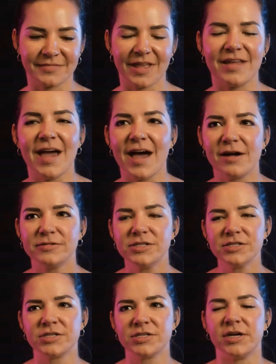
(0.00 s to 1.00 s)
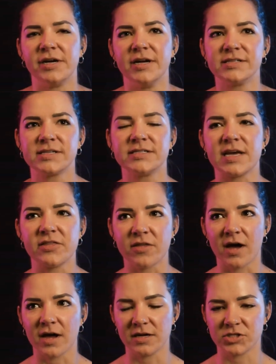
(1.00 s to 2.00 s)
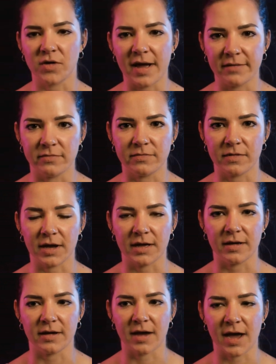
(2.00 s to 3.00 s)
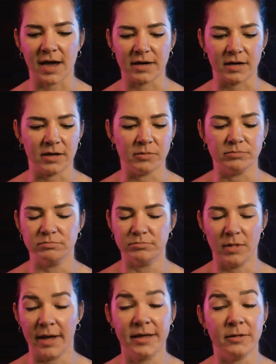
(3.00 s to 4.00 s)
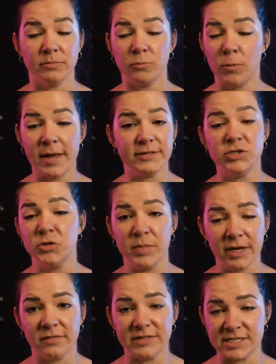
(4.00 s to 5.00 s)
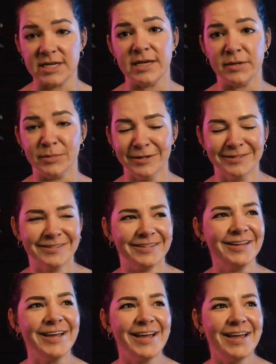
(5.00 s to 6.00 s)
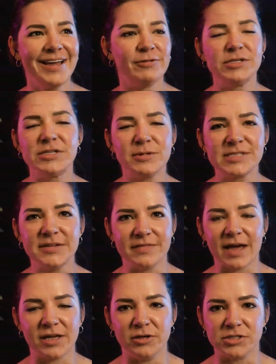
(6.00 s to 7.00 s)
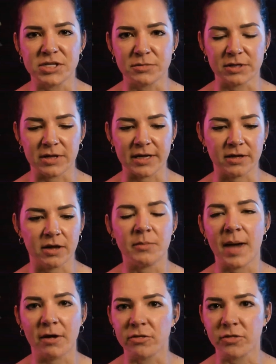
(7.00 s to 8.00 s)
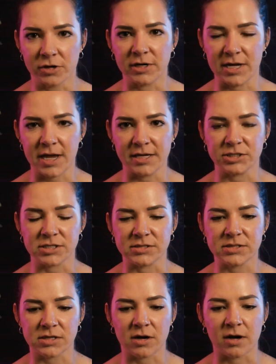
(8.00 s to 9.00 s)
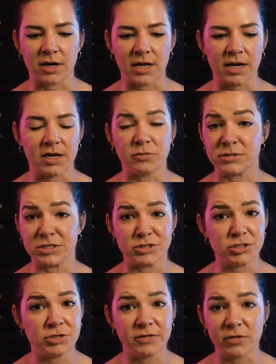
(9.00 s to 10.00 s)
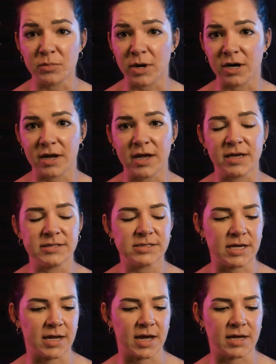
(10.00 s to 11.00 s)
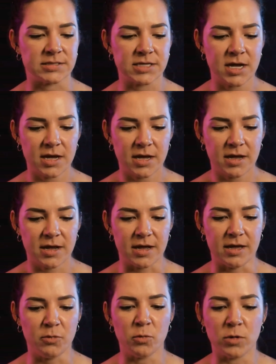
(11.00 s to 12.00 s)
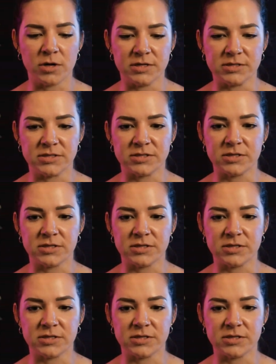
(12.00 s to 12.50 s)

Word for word: Yeah. I was just curious. Cause I thought, so I, I had a, I had a way too big of a team, which it wasn't even that huge. There were like about thirty agents on it and it was in two different markets and it was